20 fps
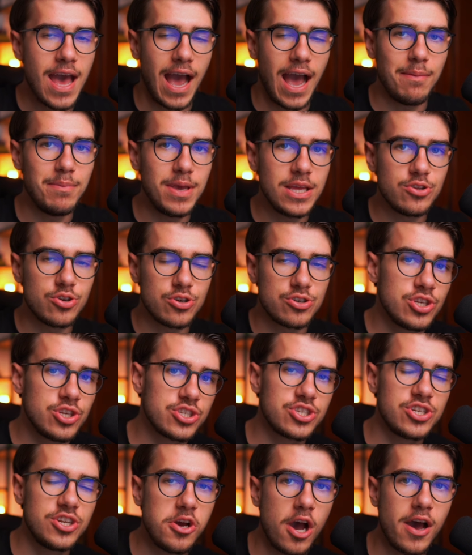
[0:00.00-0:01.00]
I mean you're
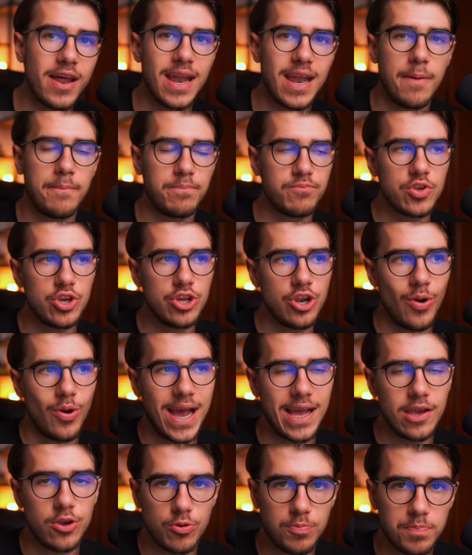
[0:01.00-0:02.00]
just not
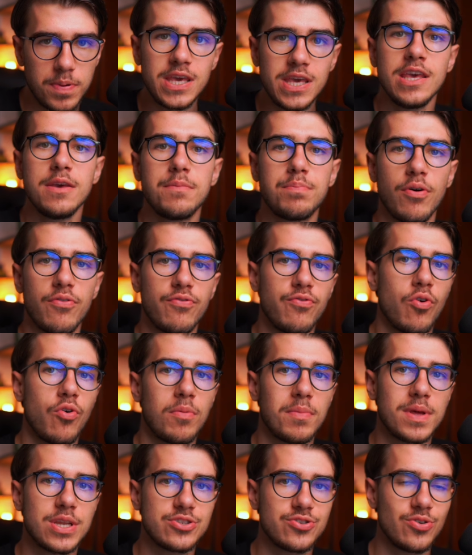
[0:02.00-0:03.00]
at your peak
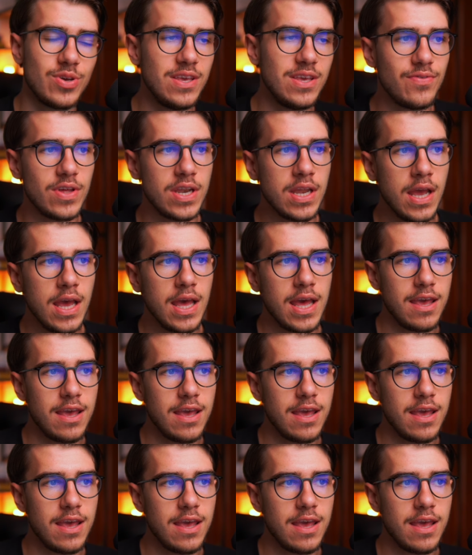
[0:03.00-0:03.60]
performance. So even